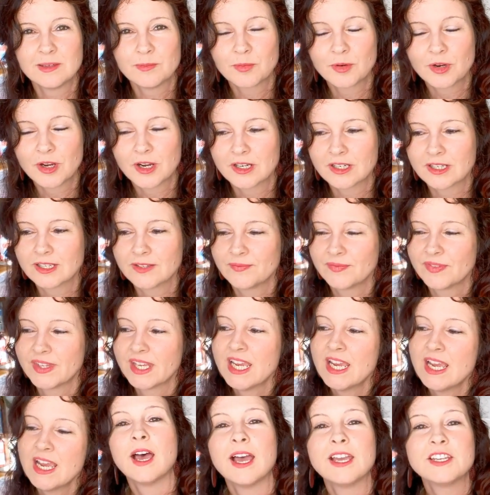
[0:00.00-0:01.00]
Brock.
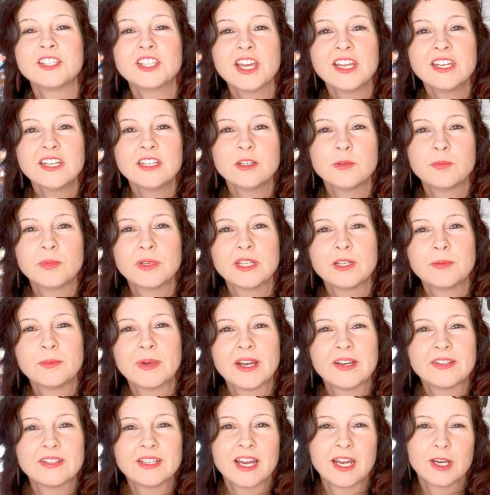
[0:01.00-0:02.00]
I chatted a bit
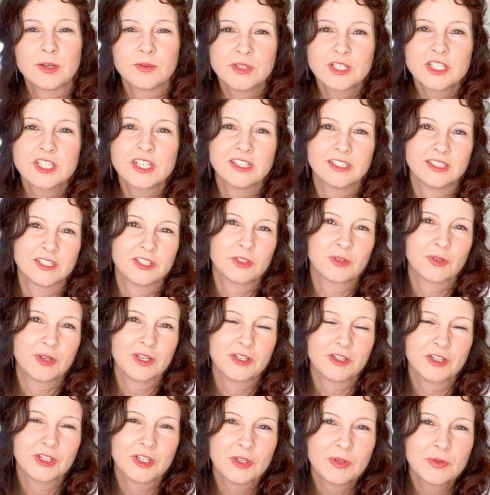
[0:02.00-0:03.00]
about Irish
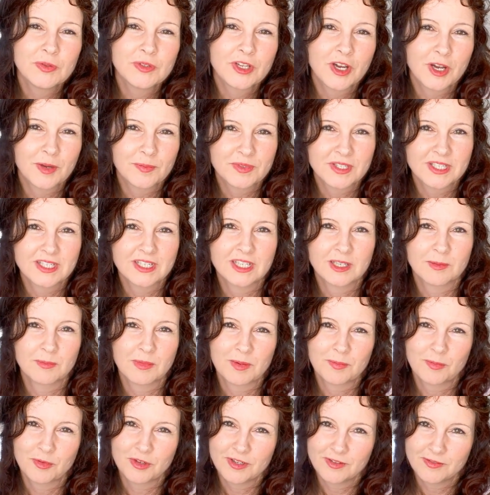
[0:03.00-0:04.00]
illustrator Hugh Thomson in
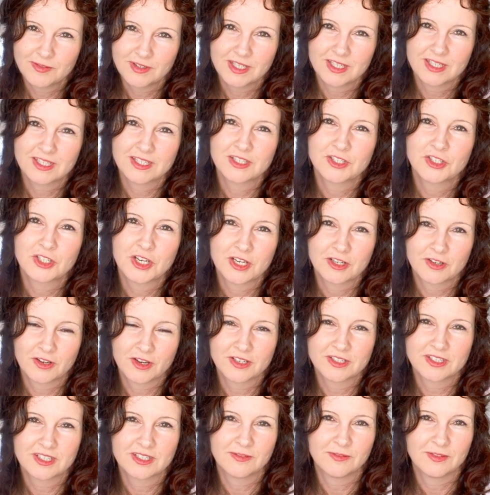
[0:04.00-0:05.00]
my previous Jane
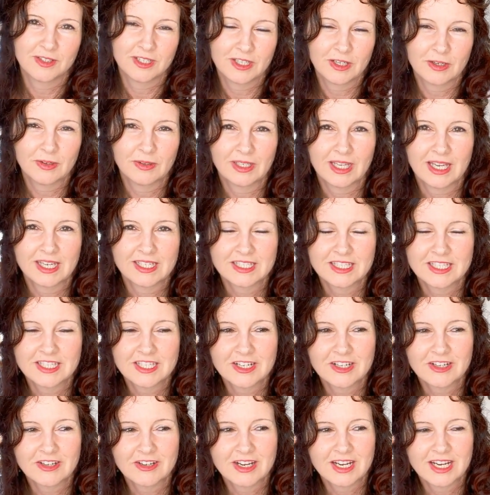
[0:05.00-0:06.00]
Austen video last
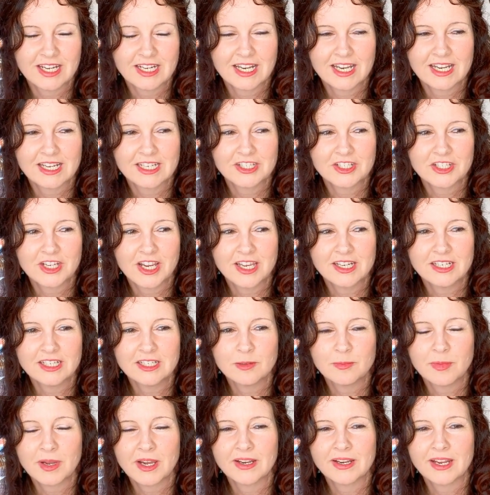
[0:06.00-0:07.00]
year, and I chatted
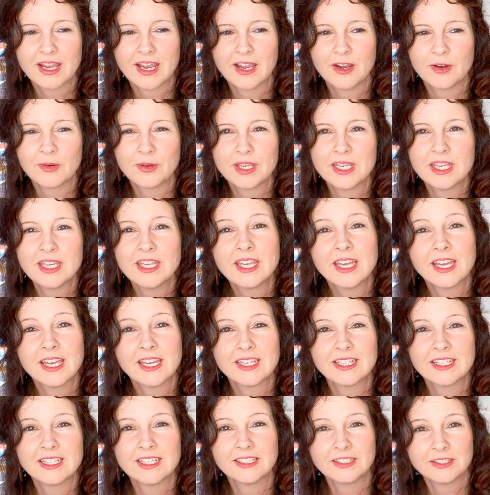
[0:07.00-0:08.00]
about how he
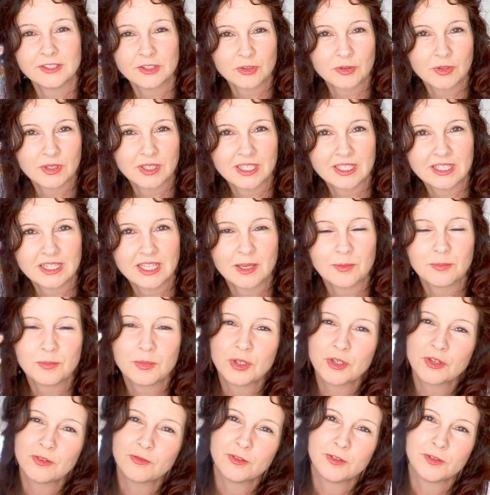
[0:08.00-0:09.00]
had illustrated that
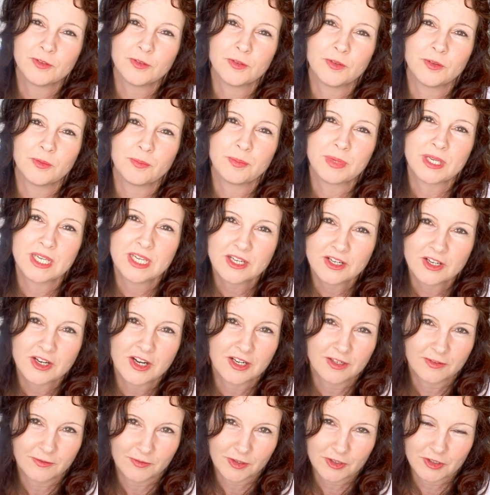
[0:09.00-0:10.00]
beautiful
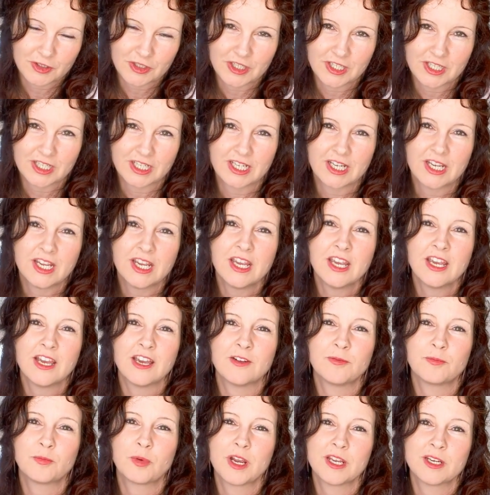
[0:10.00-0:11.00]
peacock version
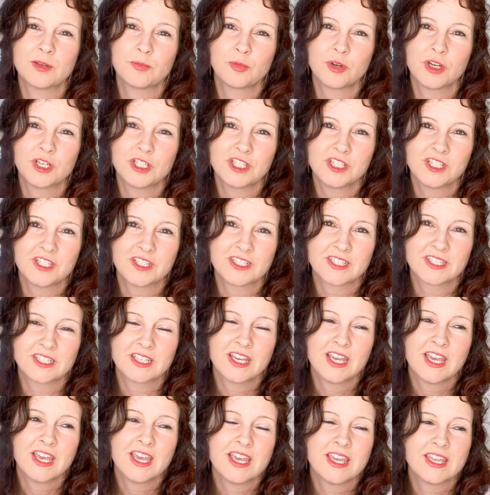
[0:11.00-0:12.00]
of Pride and Prejudice
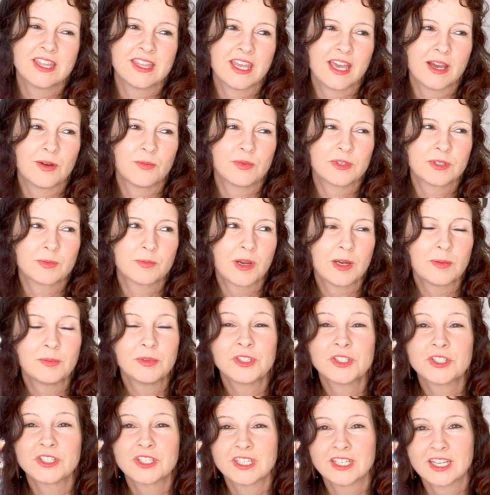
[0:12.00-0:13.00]
that was
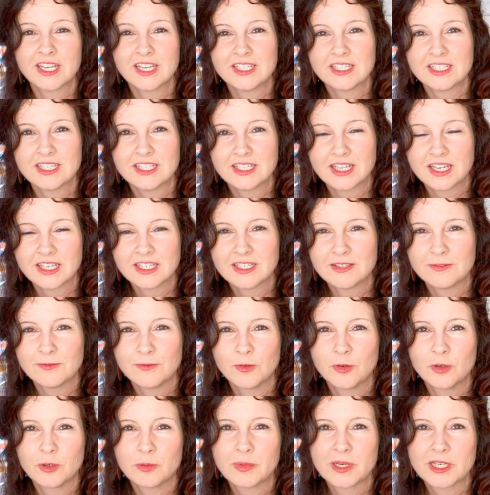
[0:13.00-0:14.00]
published in
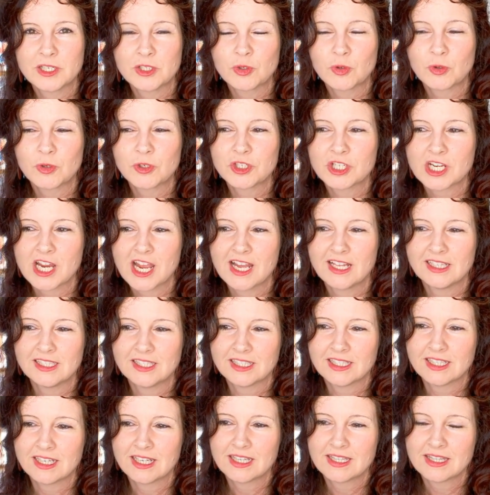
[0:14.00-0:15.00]
1894 by George
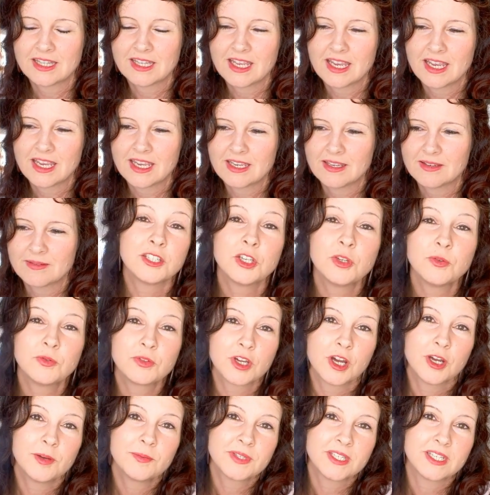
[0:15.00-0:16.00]
Allen. They Hugh
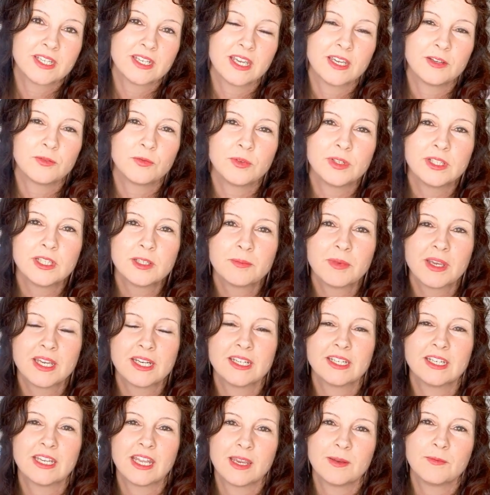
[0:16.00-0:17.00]
Thomson had really made
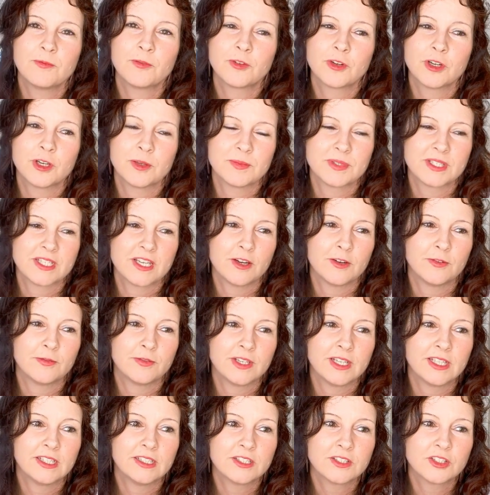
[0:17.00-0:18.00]
a name for
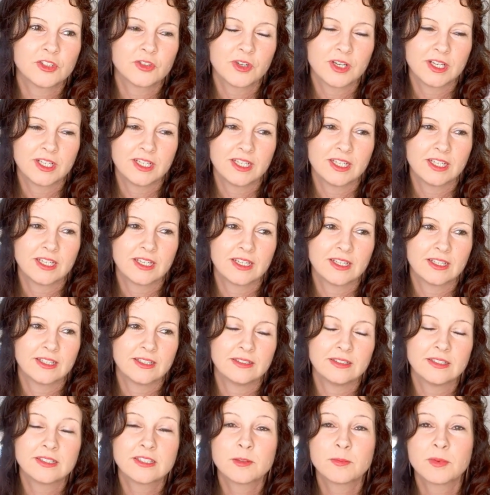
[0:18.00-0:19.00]
himself illustrating
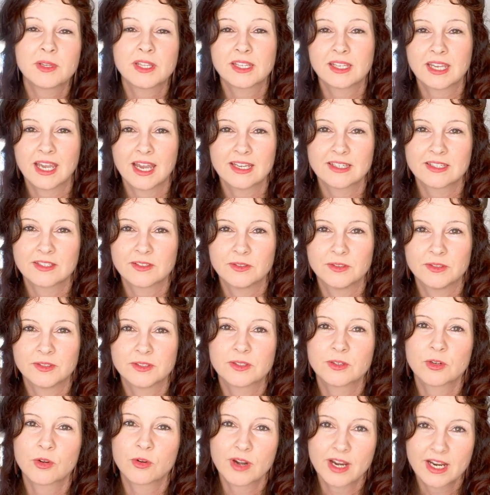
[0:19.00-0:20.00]
Elizabeth
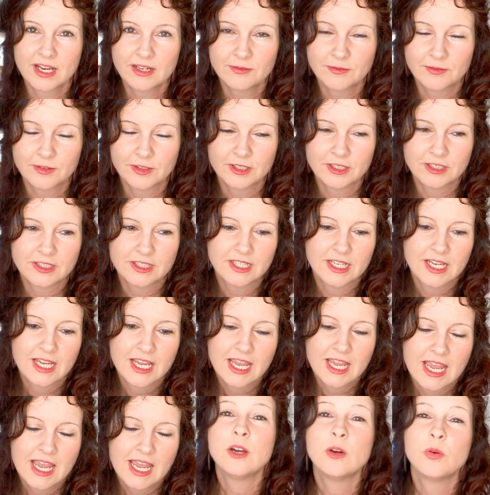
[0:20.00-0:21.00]
Gaskell's Cranford.
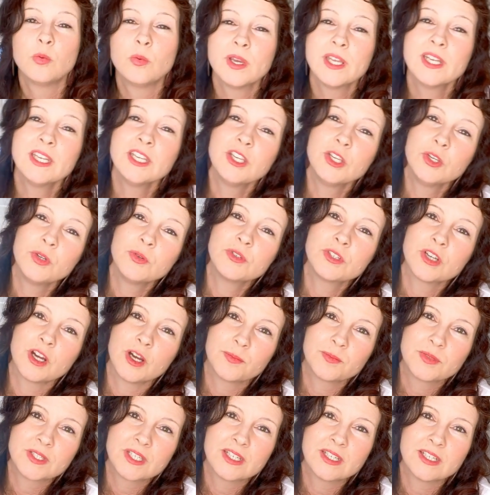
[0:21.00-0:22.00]
When Hugh
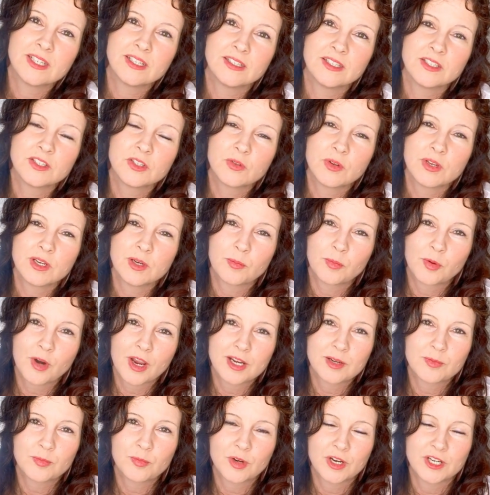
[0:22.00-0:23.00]
Thomson illustrated
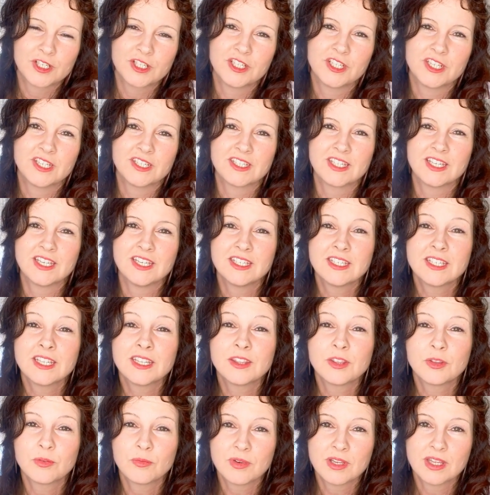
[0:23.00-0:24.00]
Pride and Prejudice, he
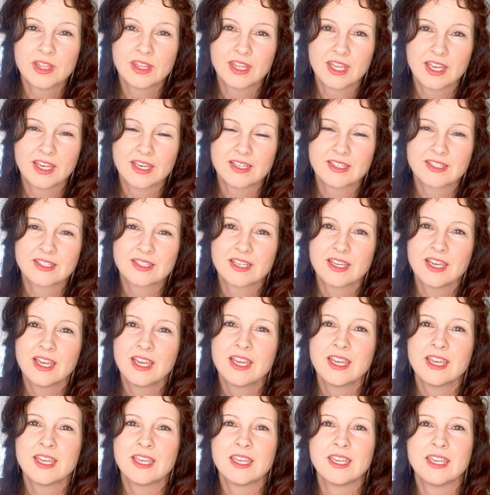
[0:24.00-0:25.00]
did three things
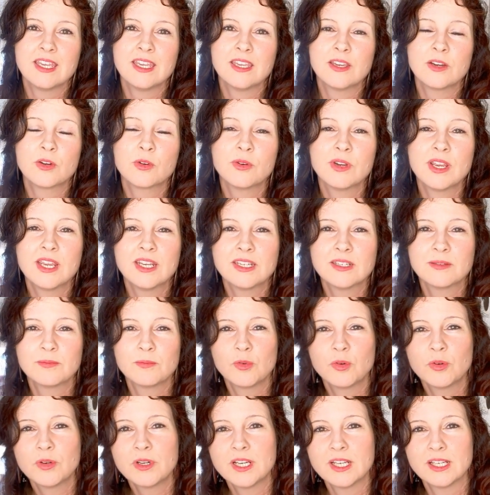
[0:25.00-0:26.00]
he created
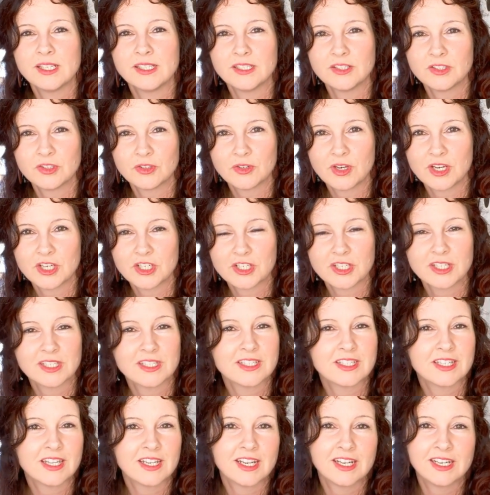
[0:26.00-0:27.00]
more
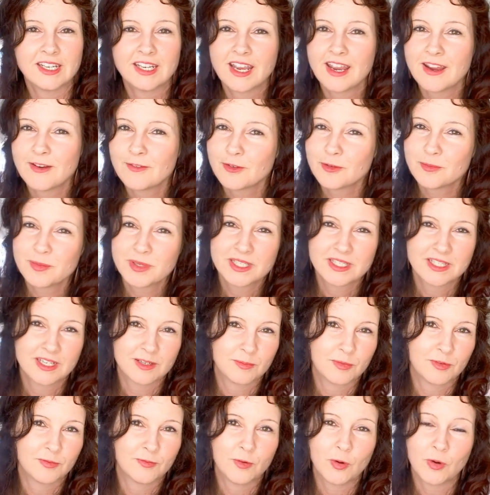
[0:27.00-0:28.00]
illustrations than had ever been
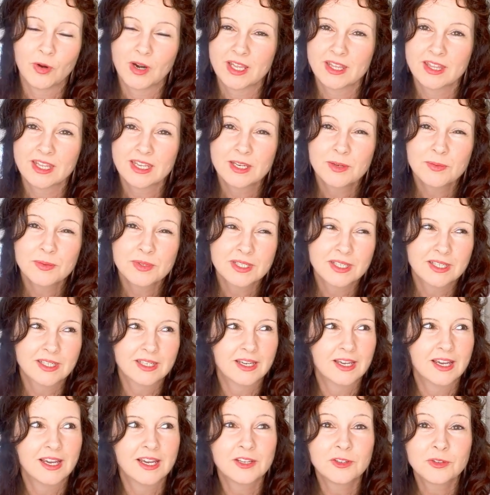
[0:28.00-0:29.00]
done before. I think it was like
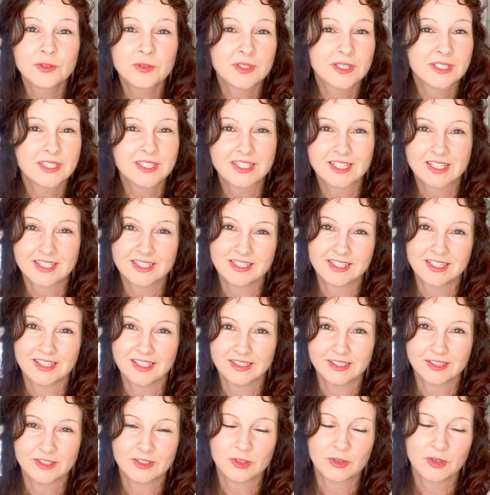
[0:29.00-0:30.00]
160
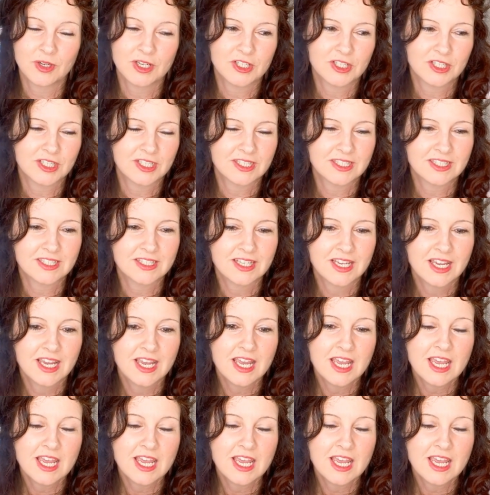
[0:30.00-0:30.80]
illustrations.